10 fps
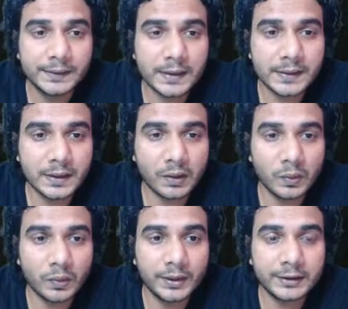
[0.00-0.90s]
Just
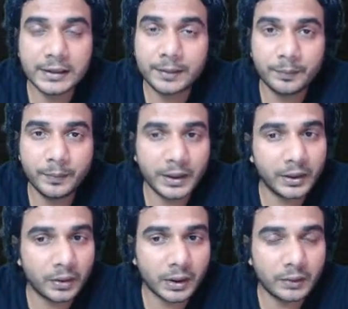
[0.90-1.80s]
download this app, make
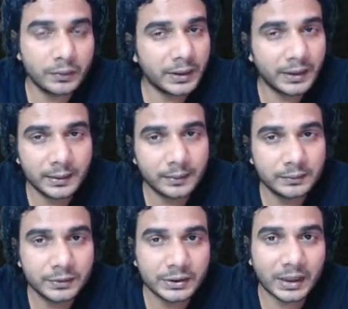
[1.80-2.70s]
your account and
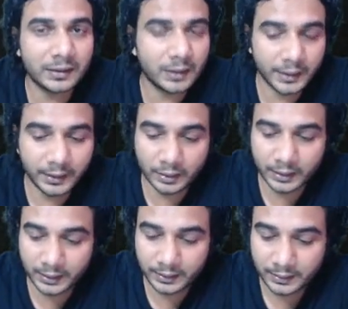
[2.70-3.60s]
start learning. All
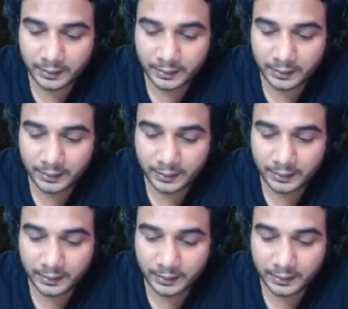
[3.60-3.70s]
right.